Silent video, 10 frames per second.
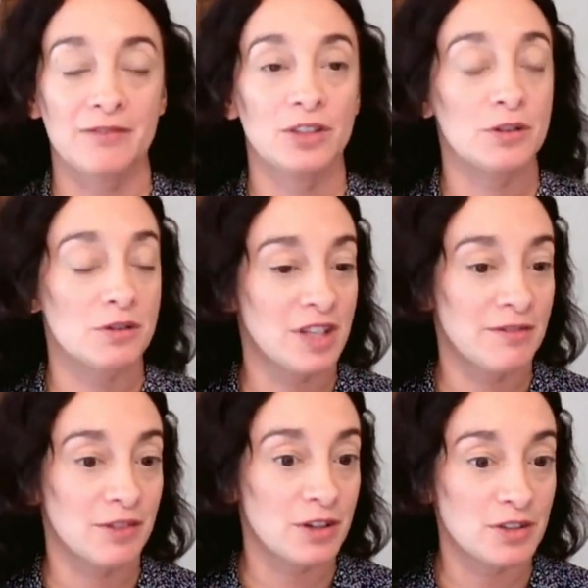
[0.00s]

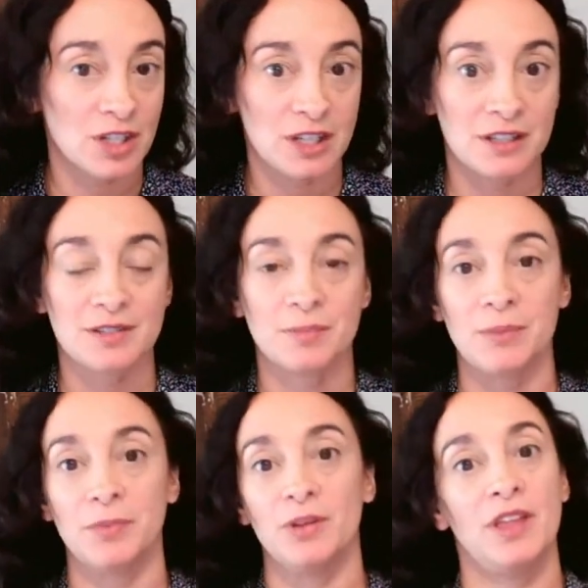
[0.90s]
neurodivergence,
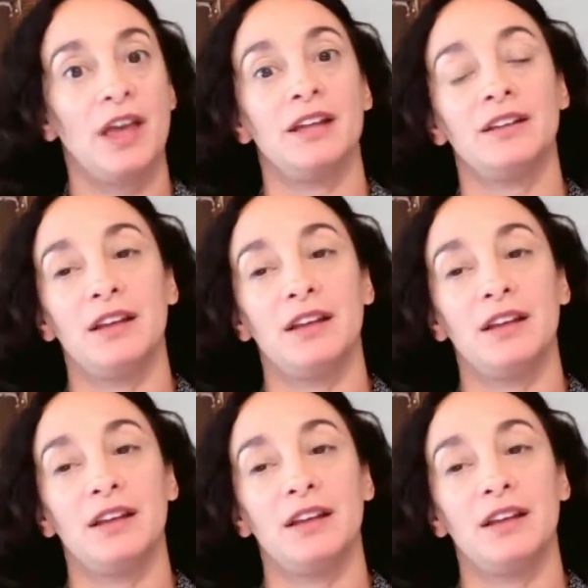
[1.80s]
people that